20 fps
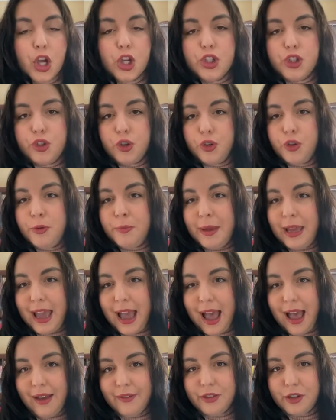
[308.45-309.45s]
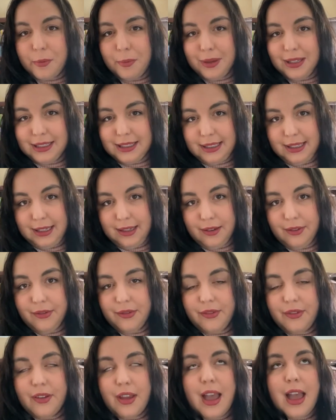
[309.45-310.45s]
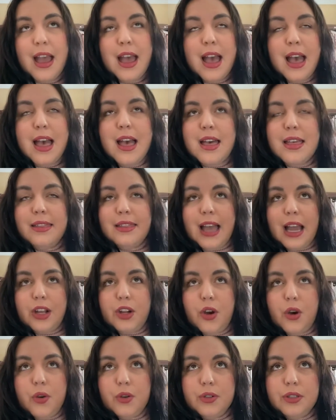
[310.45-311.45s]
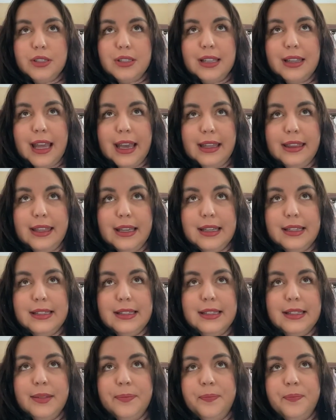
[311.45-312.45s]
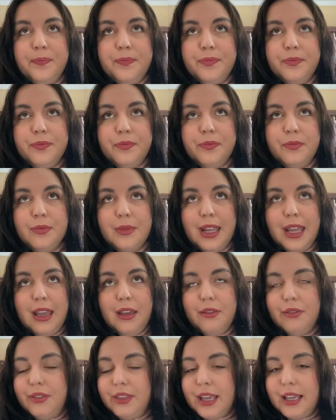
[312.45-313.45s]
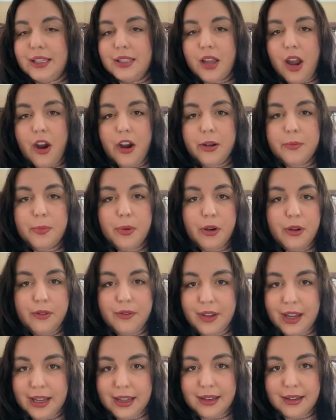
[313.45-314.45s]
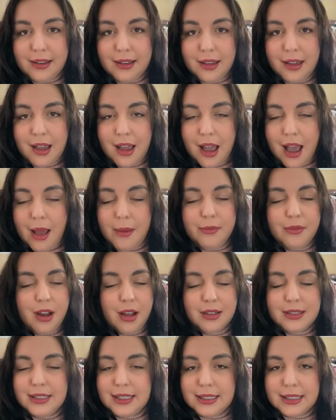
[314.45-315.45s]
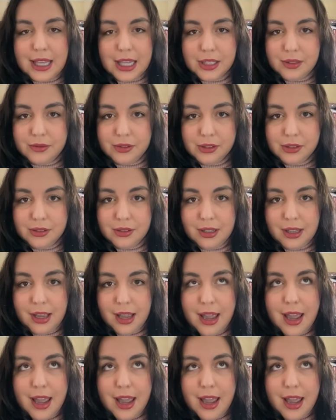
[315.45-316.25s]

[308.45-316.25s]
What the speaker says: So you may have the belief that goes like this: if things aren't perfect, I'm not successful.